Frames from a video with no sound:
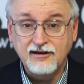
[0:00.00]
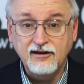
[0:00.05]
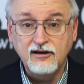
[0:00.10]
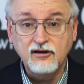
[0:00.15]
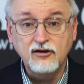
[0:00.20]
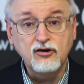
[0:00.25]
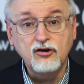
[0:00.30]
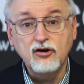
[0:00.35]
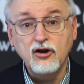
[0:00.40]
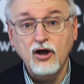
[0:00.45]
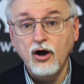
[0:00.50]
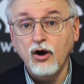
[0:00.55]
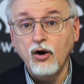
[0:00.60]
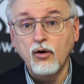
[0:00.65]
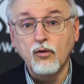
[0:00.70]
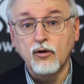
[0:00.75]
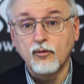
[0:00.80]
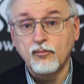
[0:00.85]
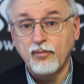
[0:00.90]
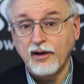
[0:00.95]
didn't
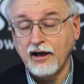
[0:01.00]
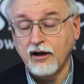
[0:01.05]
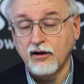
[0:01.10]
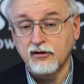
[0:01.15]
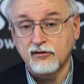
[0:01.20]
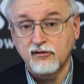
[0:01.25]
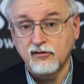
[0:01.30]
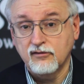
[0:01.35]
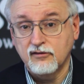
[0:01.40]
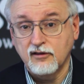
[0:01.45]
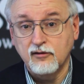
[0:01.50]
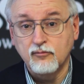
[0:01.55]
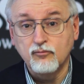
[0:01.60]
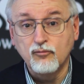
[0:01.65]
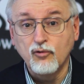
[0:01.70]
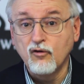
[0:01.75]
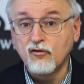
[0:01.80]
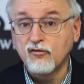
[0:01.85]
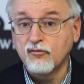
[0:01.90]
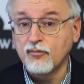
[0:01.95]
know about the
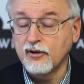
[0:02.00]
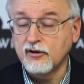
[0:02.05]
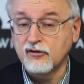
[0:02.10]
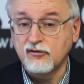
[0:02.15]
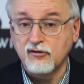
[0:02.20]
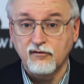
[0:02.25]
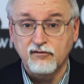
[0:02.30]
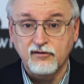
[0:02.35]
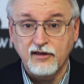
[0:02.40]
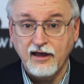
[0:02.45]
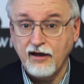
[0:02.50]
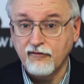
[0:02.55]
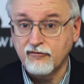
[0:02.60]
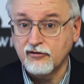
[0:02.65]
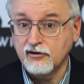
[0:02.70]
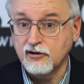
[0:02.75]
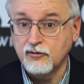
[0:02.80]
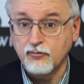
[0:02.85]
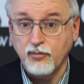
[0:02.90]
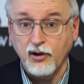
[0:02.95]
movement of the
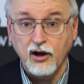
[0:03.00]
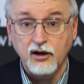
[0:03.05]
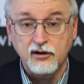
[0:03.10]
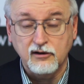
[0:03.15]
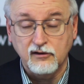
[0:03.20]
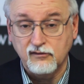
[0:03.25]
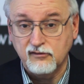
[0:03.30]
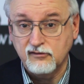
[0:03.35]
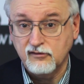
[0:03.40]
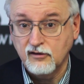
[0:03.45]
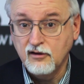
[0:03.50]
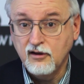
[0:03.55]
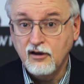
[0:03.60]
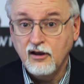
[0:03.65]
heavenly bodies.